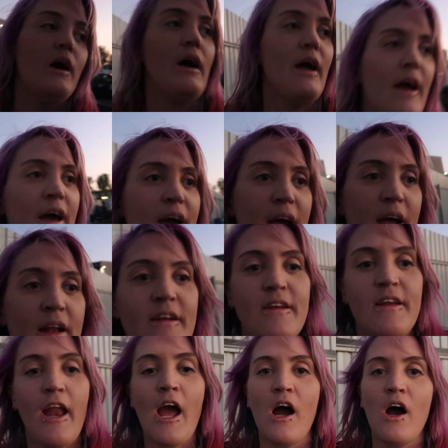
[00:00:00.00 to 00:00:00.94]

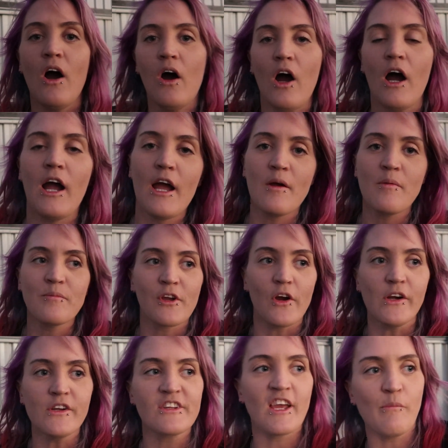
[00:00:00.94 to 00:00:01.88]
And now I'm
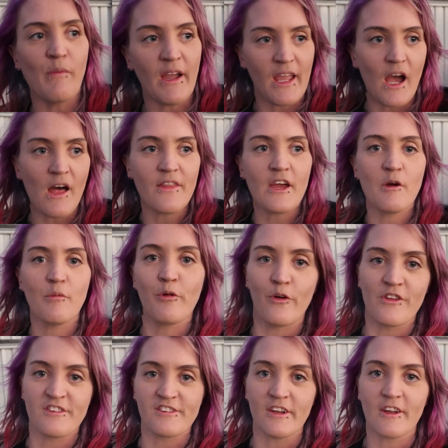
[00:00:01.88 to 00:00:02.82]
going to get back out there
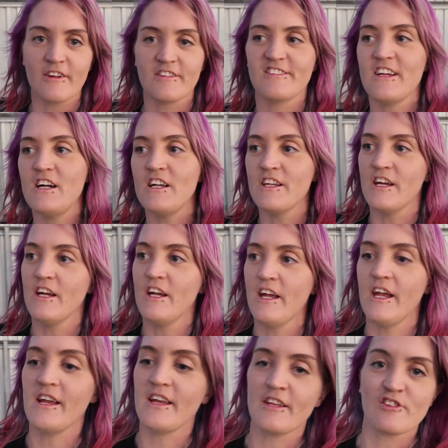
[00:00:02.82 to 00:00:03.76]
before the sun goes down
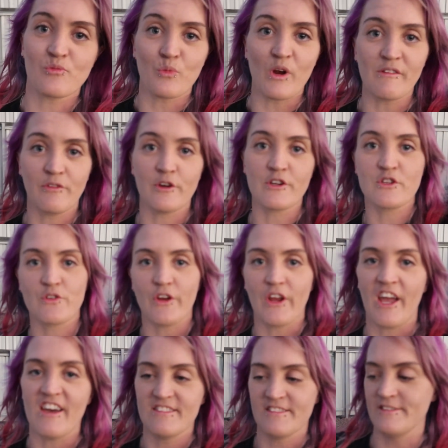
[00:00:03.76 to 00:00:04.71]
and get some ride footage for
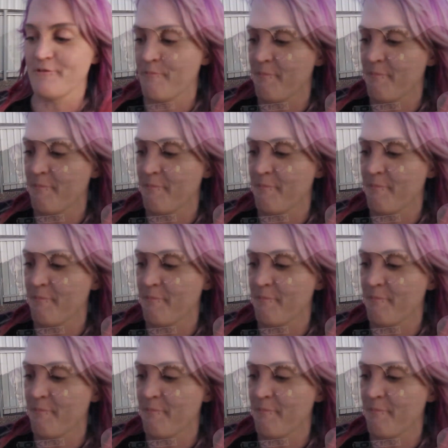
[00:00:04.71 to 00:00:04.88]
you guys.